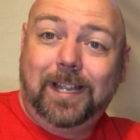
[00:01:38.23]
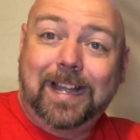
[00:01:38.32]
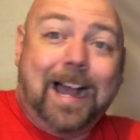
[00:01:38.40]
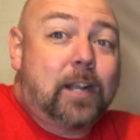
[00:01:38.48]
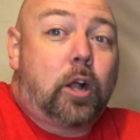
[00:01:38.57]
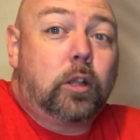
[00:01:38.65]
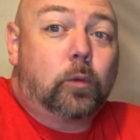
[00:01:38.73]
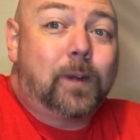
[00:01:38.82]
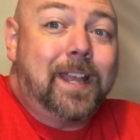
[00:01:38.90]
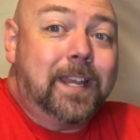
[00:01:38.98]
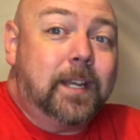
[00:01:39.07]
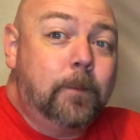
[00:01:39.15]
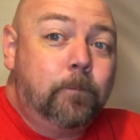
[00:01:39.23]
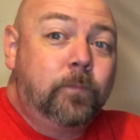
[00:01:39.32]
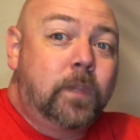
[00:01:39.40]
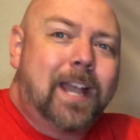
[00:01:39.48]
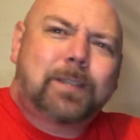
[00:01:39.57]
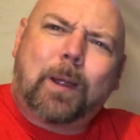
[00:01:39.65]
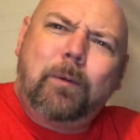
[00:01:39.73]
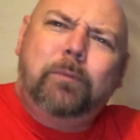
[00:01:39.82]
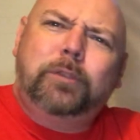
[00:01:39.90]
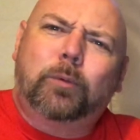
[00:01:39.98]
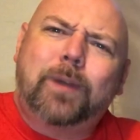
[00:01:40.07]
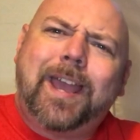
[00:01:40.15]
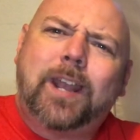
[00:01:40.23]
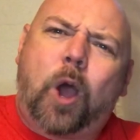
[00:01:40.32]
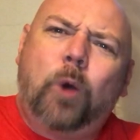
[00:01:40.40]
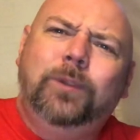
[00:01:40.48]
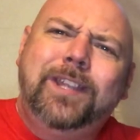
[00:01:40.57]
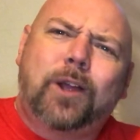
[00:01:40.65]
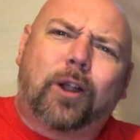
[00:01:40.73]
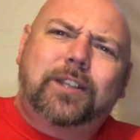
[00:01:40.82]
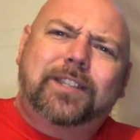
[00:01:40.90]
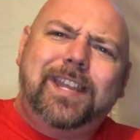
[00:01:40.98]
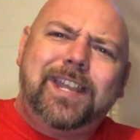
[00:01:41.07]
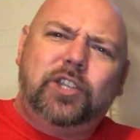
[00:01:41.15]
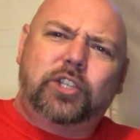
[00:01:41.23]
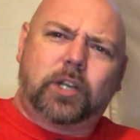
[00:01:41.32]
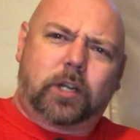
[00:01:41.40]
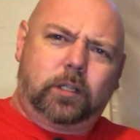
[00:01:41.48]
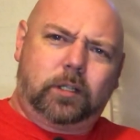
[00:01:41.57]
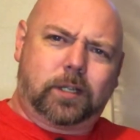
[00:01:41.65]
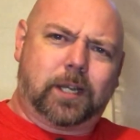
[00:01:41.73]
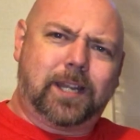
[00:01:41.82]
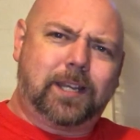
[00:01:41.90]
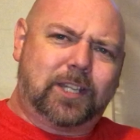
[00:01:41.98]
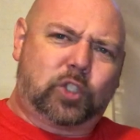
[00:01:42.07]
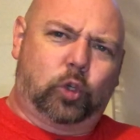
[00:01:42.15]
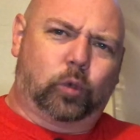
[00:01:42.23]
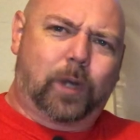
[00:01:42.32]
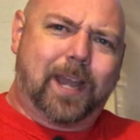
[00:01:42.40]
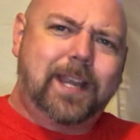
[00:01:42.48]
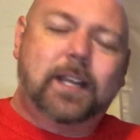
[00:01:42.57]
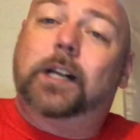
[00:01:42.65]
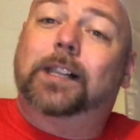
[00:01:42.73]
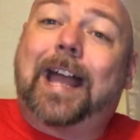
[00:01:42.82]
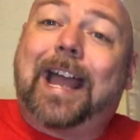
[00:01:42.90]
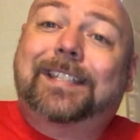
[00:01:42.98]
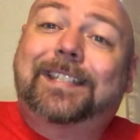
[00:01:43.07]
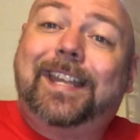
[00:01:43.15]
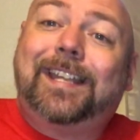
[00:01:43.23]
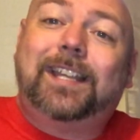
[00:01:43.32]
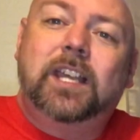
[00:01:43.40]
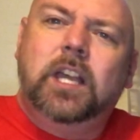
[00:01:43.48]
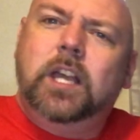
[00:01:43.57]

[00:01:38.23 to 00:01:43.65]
I call it red. That's why I went with the red Only RC's shirt. Look at it. It's great. Classic.